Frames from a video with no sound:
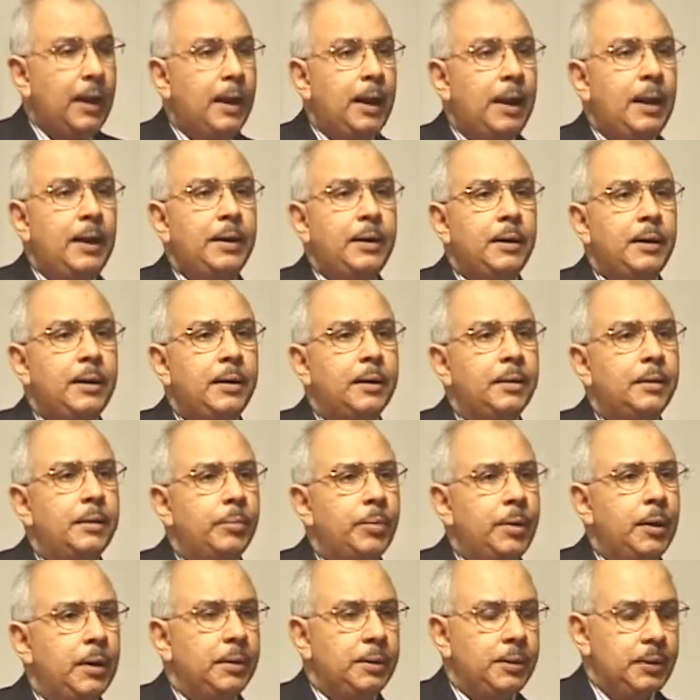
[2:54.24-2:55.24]
and the
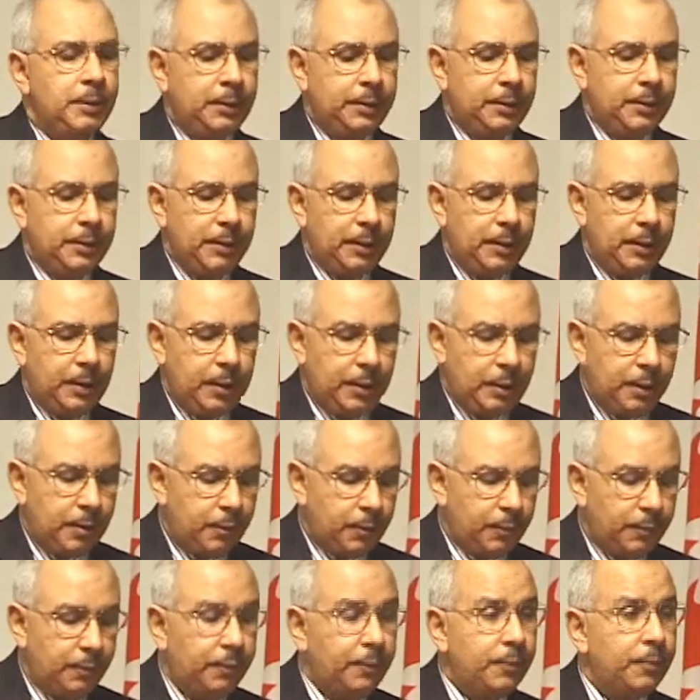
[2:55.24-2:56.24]
credibility
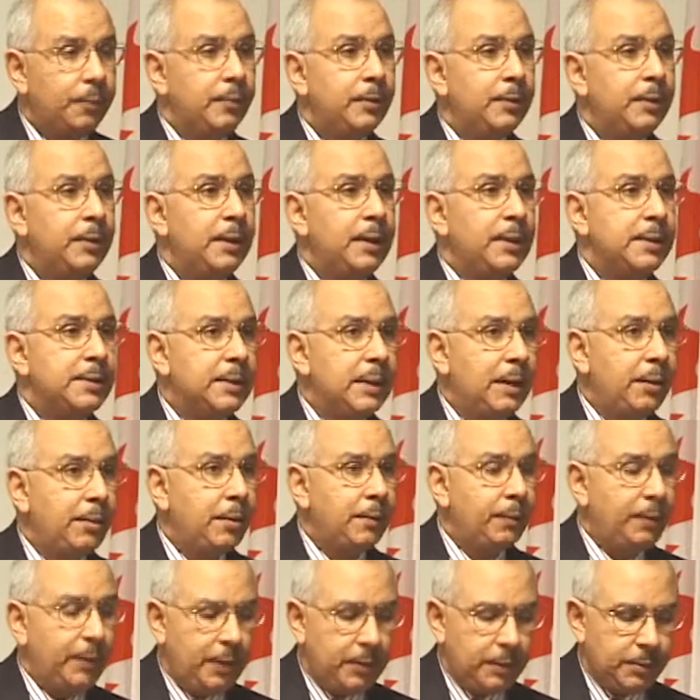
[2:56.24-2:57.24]
of the
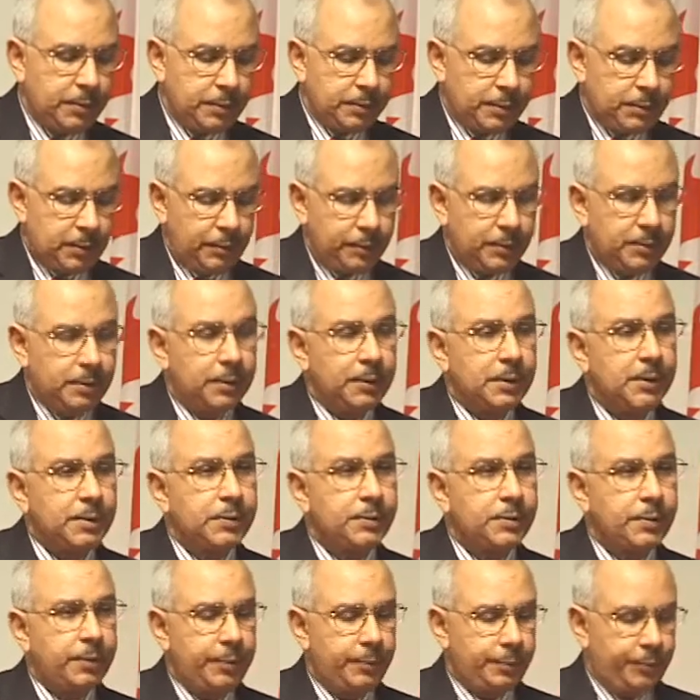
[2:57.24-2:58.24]
Islamic financial service
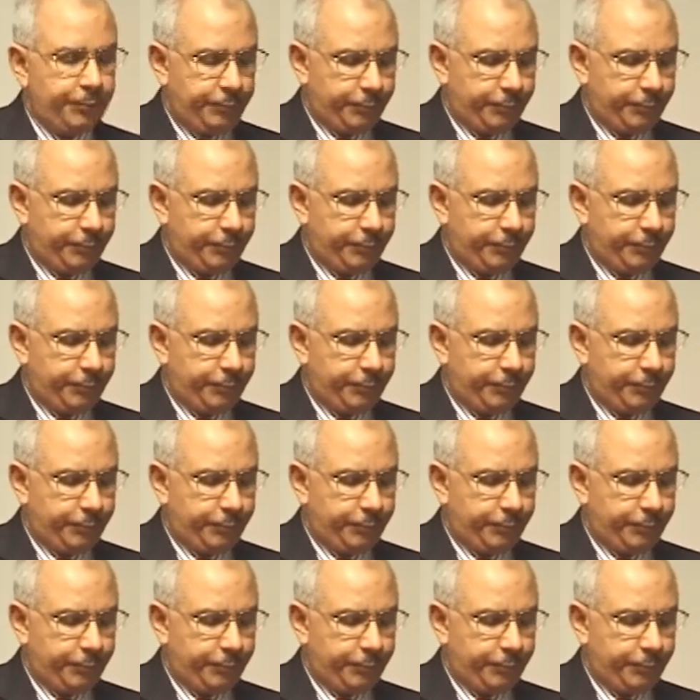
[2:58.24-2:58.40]
industry.